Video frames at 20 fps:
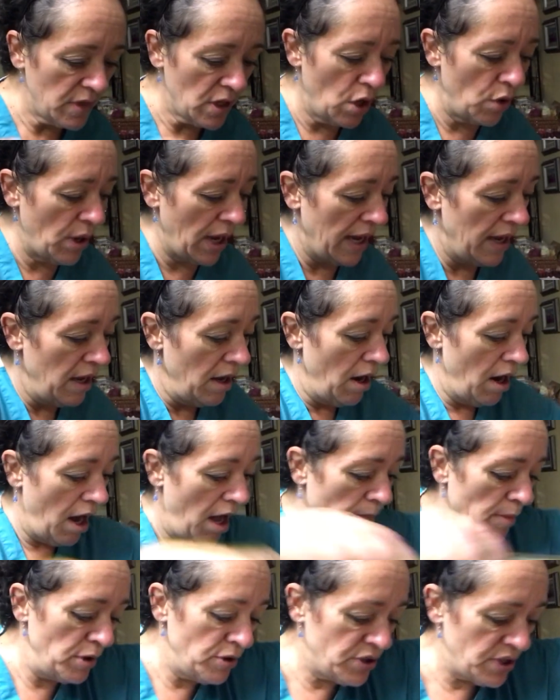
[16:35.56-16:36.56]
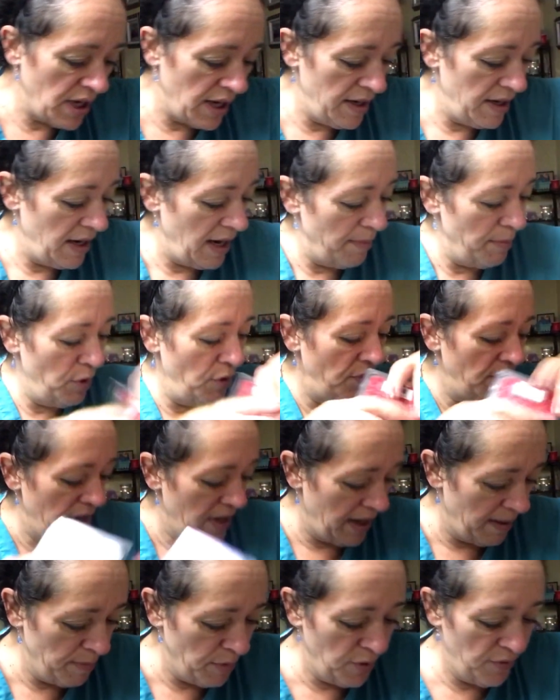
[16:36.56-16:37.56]
Okay, almost done. I'm
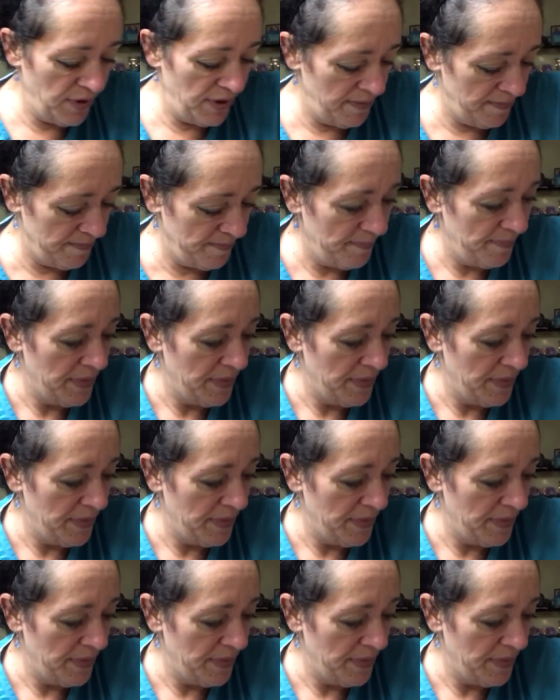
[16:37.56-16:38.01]
moving.